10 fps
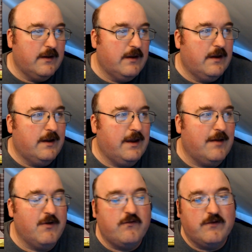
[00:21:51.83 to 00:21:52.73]
yeah,
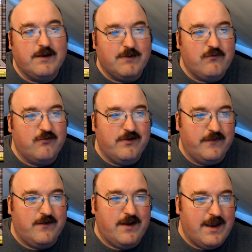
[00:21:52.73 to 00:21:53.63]
much like Metroid
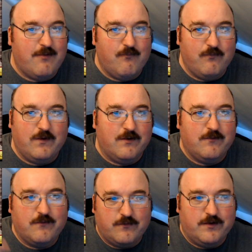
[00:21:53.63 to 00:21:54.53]
Other M,
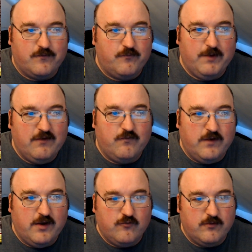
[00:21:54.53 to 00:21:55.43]
it's on a space
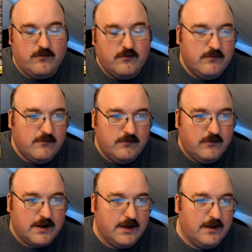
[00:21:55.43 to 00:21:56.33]
station. You're
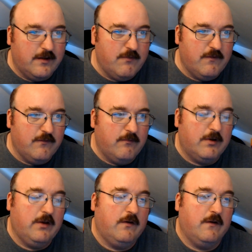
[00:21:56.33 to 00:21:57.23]
kind of limited to
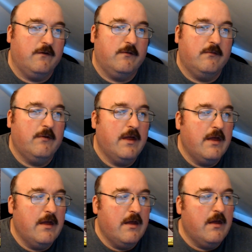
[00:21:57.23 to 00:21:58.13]
what you can do.
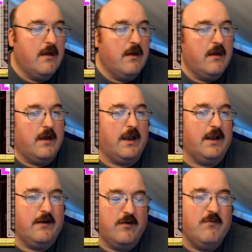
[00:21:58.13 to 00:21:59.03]

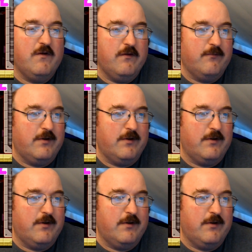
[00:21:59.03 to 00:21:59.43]
And limited to what